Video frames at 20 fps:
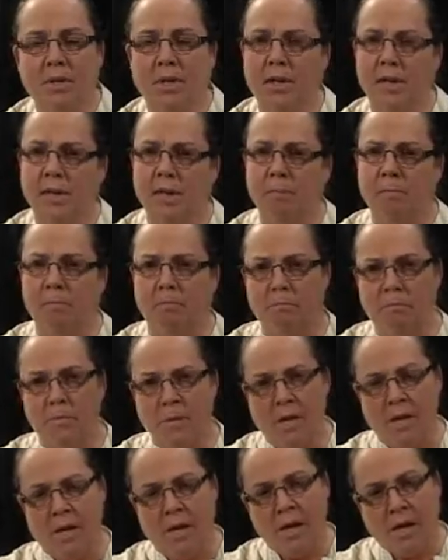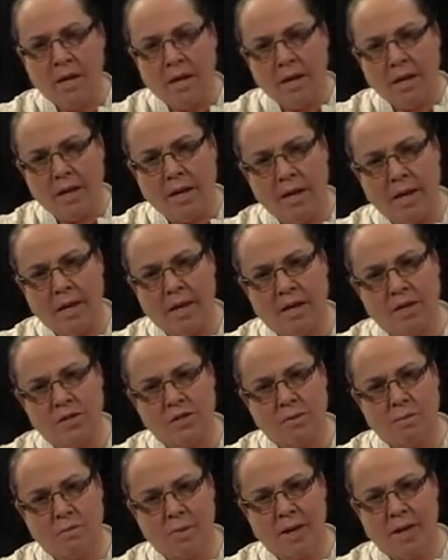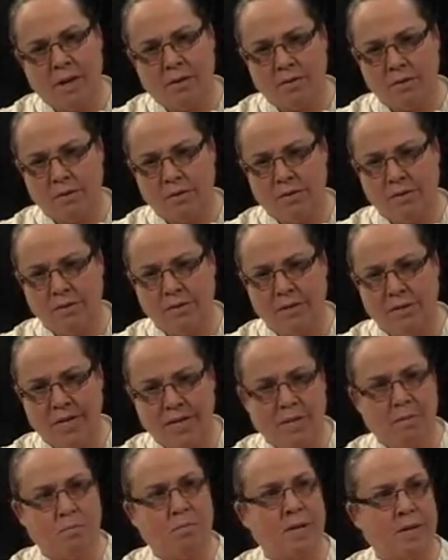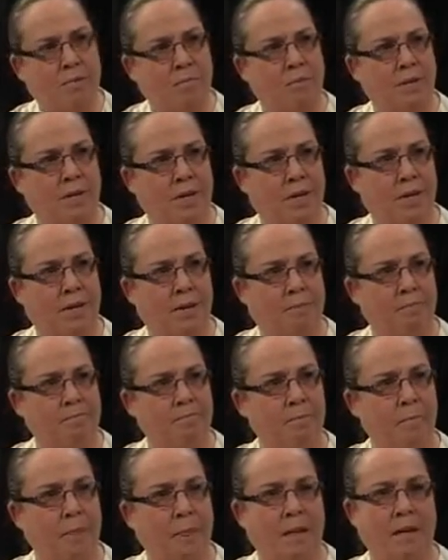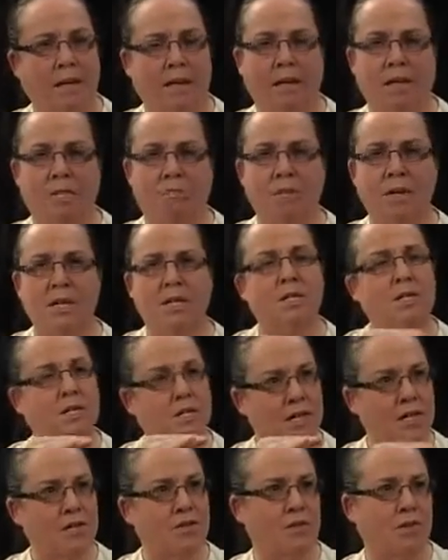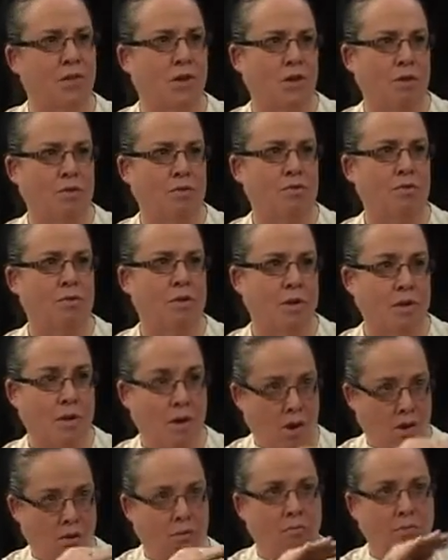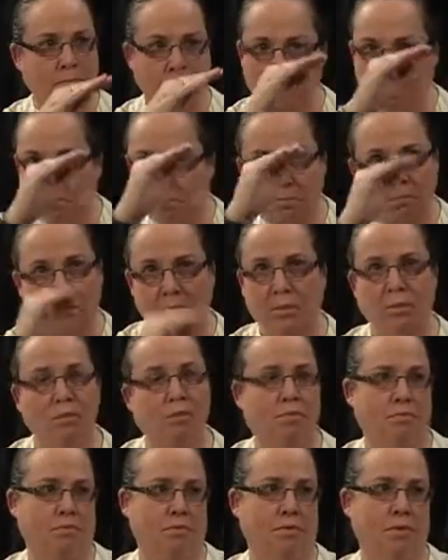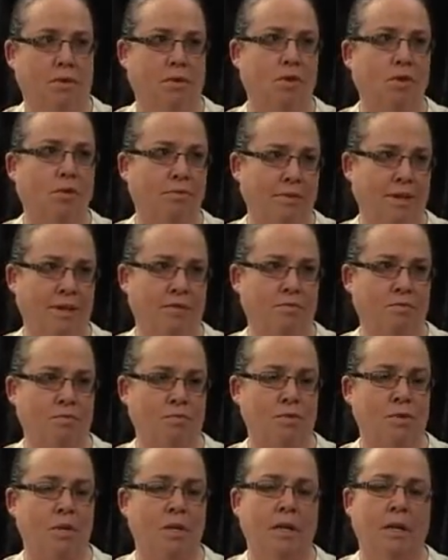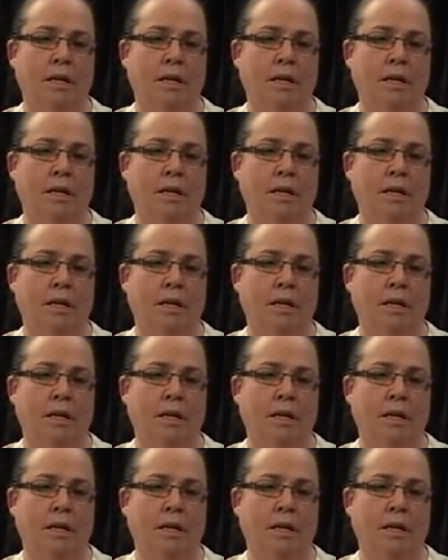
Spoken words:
and it's about getting people together. It meets needs on a whole lot of levels.